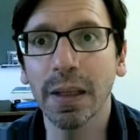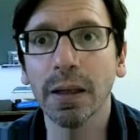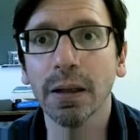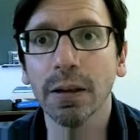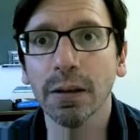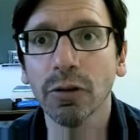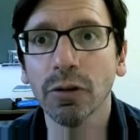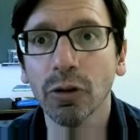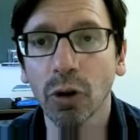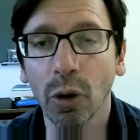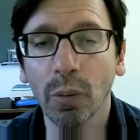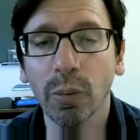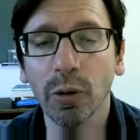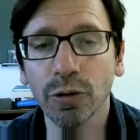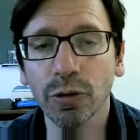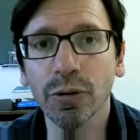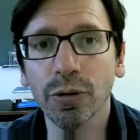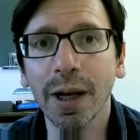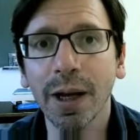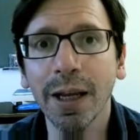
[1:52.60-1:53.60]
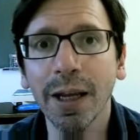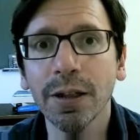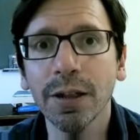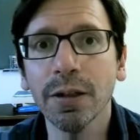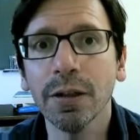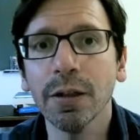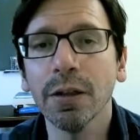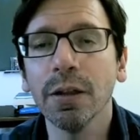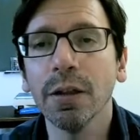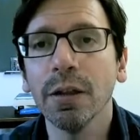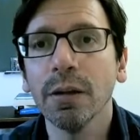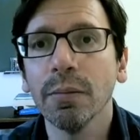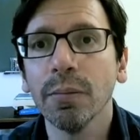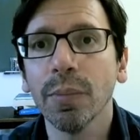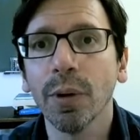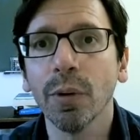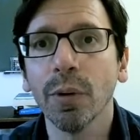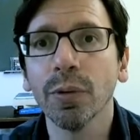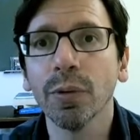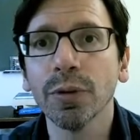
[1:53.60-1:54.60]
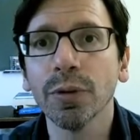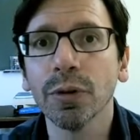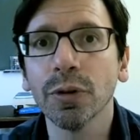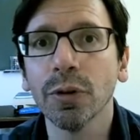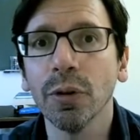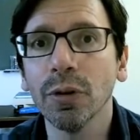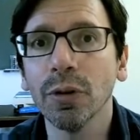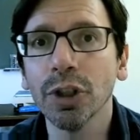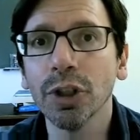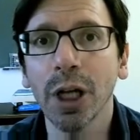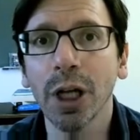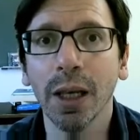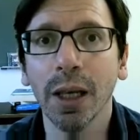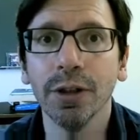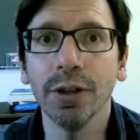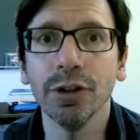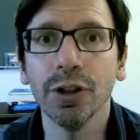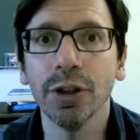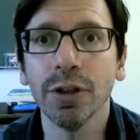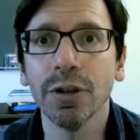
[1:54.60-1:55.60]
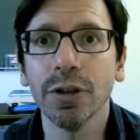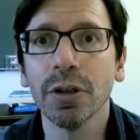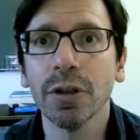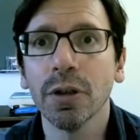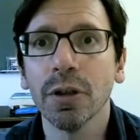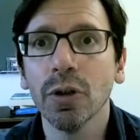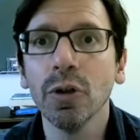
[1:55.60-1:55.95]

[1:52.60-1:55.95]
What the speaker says: global trade, but also challenges